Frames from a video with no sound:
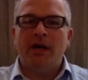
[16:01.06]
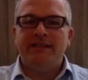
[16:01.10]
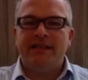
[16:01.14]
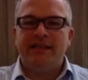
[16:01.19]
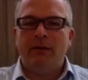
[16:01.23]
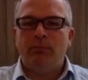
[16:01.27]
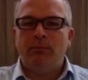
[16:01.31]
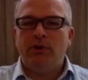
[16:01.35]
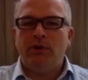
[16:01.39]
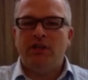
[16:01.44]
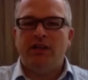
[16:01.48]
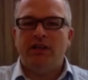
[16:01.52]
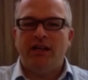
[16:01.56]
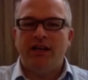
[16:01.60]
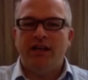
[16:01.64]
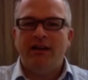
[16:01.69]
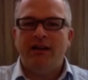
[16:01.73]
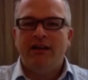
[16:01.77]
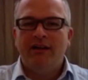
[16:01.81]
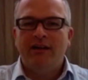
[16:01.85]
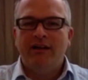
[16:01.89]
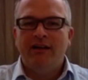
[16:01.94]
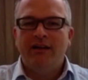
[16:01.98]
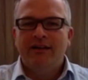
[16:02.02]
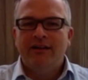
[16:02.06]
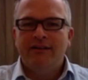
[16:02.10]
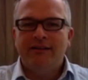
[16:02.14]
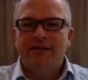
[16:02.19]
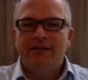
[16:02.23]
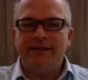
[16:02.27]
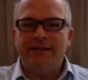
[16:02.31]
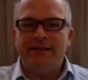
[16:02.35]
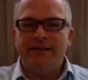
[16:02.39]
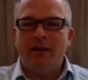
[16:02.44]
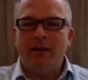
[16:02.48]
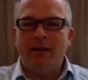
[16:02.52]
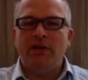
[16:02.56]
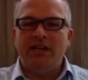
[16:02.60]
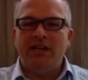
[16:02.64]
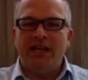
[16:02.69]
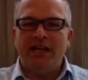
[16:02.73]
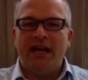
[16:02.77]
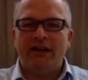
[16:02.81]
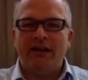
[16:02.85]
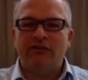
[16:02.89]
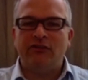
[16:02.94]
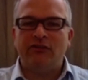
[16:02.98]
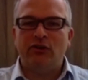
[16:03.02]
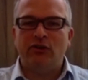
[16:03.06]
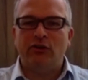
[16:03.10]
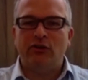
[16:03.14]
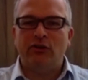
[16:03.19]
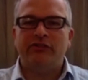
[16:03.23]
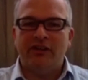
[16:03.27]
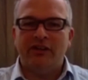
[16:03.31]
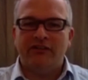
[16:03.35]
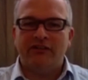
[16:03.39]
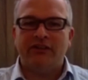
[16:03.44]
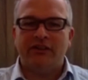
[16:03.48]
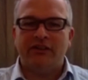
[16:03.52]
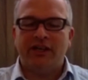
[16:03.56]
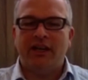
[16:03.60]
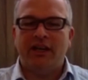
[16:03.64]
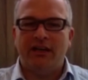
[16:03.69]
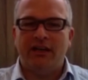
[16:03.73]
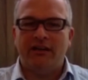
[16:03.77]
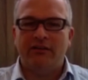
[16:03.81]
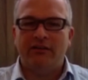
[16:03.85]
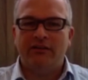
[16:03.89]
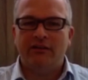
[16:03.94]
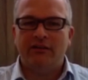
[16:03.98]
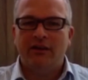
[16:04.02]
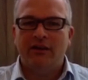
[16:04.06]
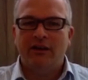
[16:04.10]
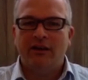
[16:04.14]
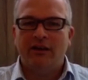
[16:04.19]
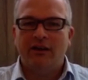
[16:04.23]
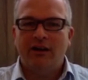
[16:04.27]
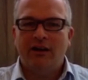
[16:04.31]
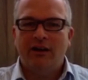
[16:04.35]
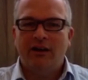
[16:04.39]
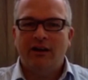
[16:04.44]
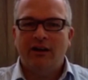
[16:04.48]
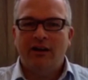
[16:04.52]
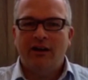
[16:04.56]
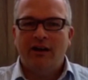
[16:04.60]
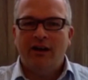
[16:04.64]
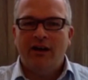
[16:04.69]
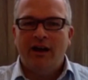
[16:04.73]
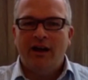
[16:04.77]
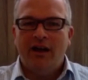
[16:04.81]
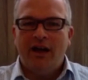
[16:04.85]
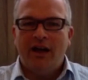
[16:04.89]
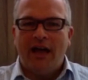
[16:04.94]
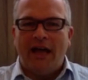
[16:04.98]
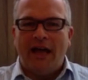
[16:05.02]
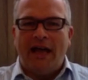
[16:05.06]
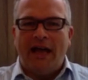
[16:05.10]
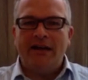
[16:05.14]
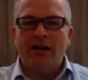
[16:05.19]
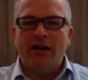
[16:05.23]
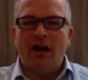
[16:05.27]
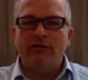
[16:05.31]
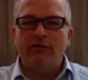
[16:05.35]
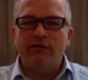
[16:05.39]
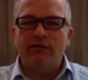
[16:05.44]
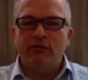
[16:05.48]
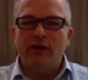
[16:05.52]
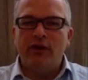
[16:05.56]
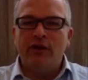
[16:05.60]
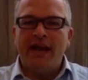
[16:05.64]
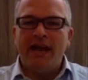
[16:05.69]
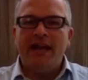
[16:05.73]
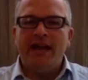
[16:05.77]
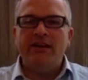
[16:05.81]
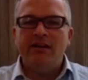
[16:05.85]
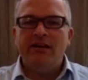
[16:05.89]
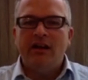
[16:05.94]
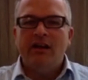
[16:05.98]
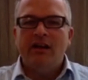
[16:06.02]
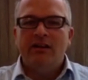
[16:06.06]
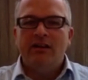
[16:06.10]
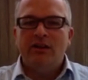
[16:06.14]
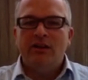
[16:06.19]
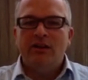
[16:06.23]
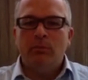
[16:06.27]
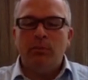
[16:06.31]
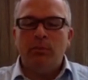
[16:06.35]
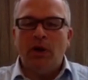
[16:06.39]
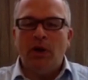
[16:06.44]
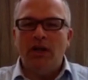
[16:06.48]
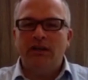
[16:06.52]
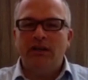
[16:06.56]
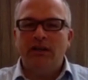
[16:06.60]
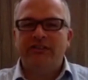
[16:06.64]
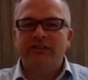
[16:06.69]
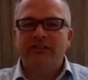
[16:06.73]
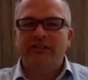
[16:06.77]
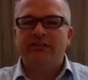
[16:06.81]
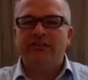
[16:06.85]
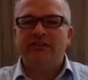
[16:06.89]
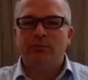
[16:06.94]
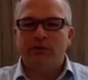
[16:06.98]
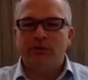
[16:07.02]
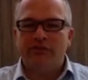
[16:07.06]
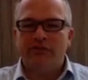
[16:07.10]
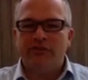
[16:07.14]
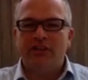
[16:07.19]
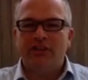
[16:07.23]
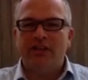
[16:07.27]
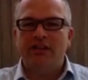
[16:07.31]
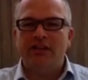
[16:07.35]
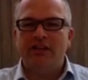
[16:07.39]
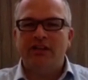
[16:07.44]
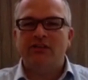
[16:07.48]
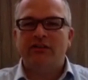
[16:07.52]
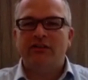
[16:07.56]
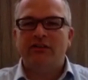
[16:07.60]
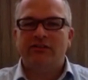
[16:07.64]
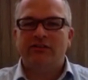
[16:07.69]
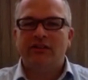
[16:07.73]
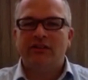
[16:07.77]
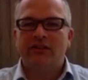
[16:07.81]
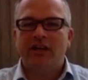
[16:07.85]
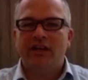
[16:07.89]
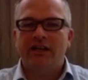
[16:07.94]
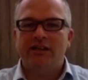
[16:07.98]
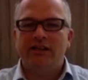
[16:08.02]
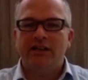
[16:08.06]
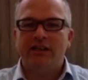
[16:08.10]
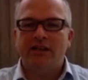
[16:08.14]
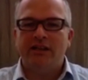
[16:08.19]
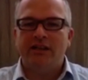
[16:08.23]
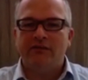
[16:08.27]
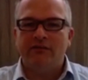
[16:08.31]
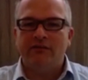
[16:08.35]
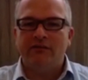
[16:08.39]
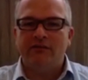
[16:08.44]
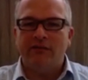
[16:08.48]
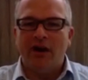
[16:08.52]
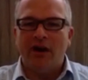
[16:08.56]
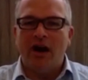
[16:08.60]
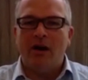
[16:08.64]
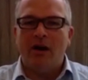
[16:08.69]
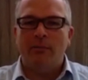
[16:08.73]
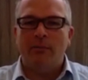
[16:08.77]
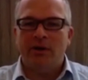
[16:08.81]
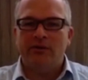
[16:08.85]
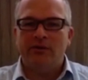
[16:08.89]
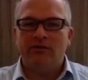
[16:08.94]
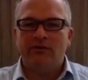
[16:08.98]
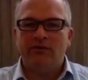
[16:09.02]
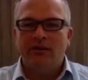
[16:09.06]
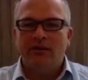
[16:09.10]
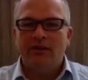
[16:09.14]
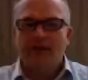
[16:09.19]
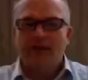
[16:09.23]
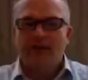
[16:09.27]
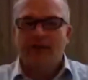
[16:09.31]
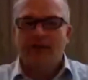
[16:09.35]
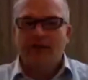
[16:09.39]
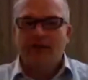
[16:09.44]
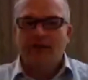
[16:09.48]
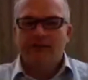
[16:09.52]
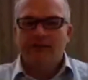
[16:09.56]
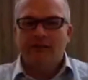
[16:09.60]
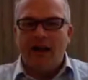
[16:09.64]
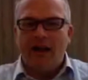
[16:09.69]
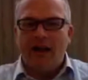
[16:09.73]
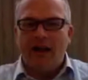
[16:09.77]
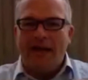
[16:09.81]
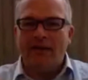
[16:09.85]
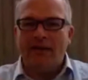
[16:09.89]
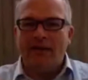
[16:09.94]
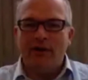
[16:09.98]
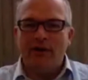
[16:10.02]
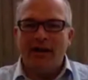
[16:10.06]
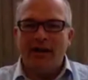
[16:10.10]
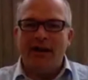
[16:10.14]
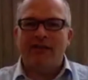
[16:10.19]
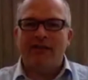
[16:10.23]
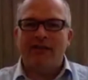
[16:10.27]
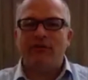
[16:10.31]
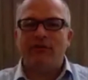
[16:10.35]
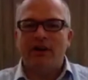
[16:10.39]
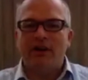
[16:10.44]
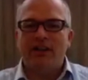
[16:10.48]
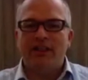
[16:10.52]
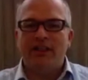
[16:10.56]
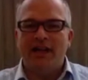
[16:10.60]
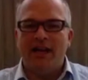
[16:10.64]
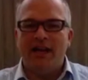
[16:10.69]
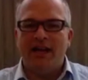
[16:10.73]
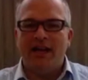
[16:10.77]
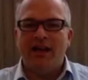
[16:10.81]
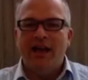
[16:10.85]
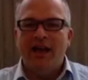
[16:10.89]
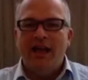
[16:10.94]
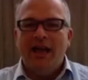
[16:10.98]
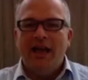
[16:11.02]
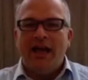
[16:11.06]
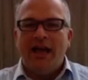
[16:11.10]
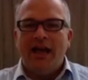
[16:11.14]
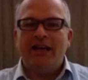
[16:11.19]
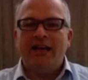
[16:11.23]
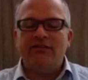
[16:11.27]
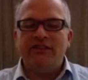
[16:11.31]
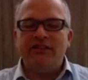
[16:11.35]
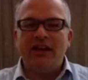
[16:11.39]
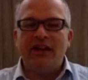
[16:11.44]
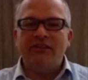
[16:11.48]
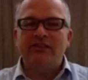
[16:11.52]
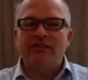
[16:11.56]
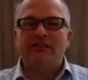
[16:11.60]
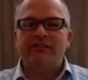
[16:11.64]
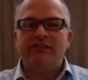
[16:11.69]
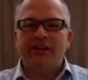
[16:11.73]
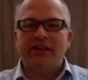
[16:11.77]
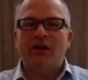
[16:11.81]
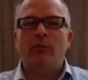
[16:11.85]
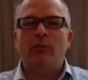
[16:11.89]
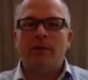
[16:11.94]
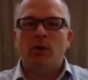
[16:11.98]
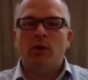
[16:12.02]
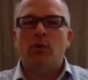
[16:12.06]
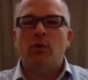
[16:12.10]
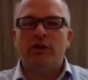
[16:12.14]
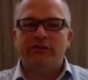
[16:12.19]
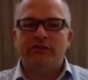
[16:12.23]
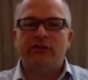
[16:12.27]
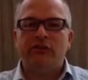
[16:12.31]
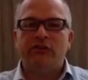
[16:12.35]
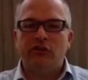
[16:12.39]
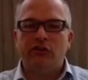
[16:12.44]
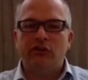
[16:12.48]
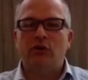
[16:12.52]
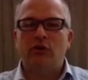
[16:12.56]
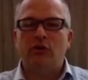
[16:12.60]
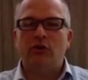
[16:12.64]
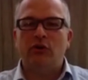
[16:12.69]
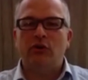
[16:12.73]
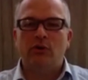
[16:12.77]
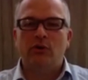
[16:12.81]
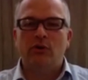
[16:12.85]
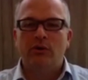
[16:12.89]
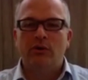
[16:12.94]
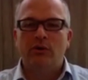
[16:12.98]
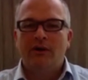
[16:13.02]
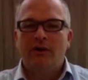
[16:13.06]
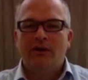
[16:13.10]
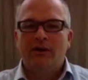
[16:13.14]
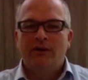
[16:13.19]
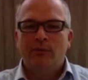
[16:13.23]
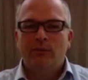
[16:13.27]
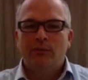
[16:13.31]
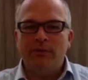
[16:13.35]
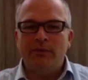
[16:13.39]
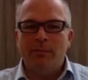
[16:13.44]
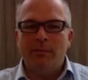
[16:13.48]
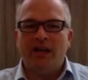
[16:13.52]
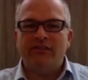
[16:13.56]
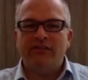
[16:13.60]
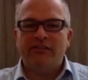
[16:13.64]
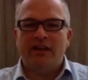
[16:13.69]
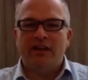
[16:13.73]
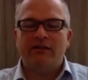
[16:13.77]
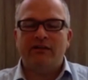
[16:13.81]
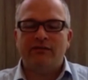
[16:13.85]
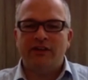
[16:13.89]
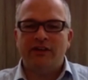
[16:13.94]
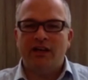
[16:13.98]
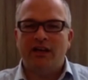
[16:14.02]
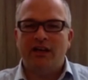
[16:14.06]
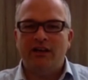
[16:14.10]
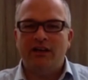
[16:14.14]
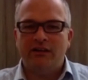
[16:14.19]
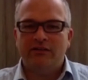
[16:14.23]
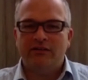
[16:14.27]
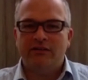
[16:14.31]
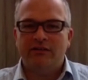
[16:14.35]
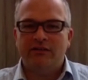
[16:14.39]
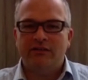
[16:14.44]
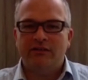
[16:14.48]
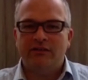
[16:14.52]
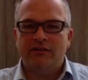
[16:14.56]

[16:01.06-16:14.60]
deputy, the deputy has two sets of keys. And I've read the policies and procedures in the environment, and I've read everything, and it doesn't tell me what to do with my set of keys."